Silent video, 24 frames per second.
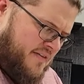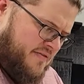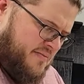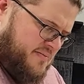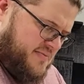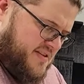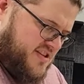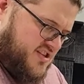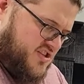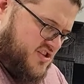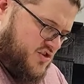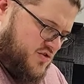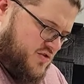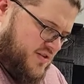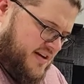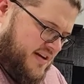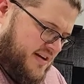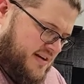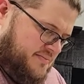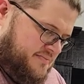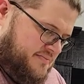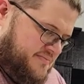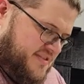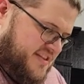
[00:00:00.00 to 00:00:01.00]
from the
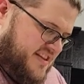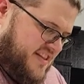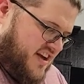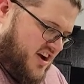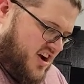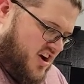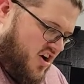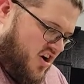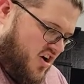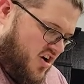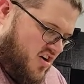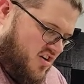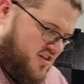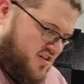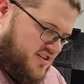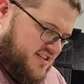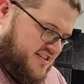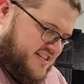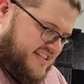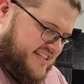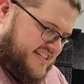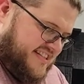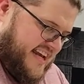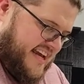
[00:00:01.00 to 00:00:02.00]
screams and the carnal
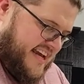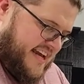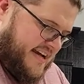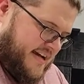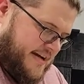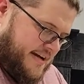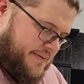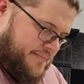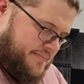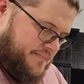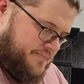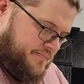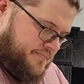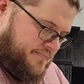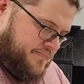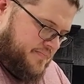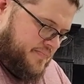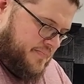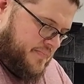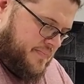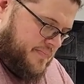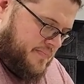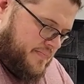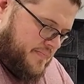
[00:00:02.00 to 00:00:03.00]
stink.
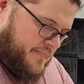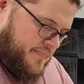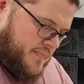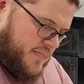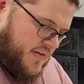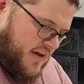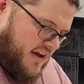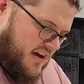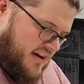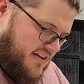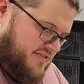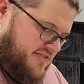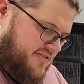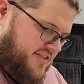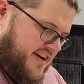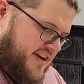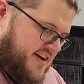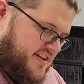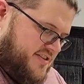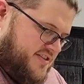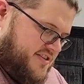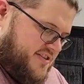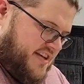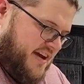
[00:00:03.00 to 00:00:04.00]
A
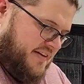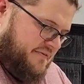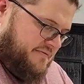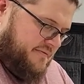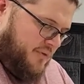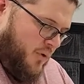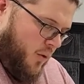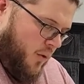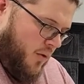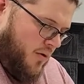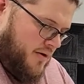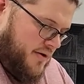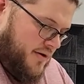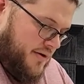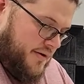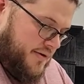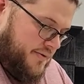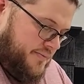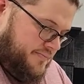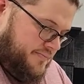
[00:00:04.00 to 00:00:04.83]
figure step forward.